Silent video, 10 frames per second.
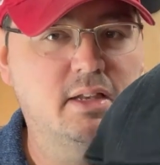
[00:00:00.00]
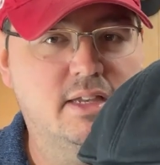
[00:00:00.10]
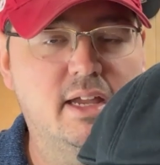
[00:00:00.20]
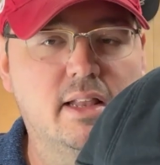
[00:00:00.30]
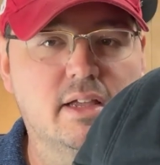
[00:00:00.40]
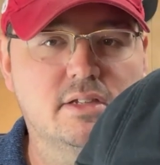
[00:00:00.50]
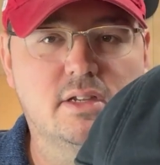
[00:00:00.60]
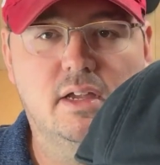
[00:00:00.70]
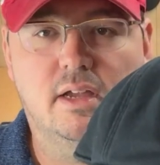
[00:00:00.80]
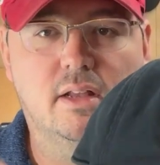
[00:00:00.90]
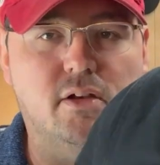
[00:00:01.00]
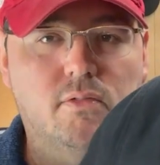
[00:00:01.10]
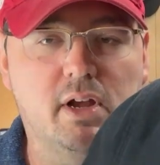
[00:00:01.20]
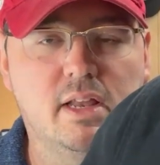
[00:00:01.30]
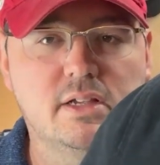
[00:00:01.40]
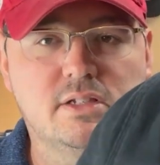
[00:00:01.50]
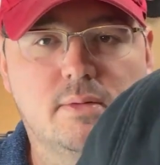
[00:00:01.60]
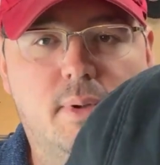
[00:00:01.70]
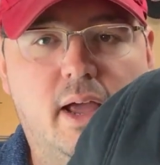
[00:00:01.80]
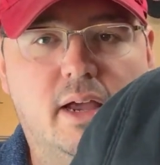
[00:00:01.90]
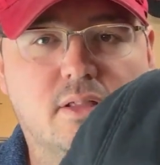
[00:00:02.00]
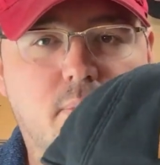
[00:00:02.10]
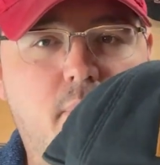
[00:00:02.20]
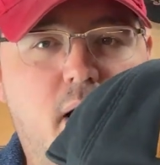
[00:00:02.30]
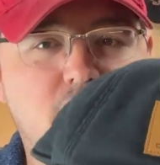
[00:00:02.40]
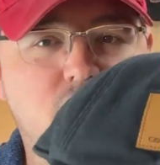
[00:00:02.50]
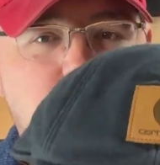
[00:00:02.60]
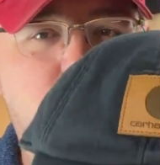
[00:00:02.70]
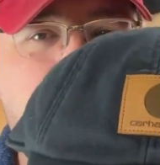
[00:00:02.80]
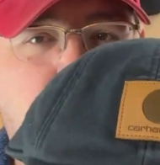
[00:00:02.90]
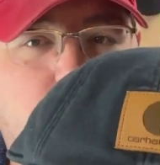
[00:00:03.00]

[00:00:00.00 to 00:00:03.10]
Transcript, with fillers: delist it and then relist it back at the price you think it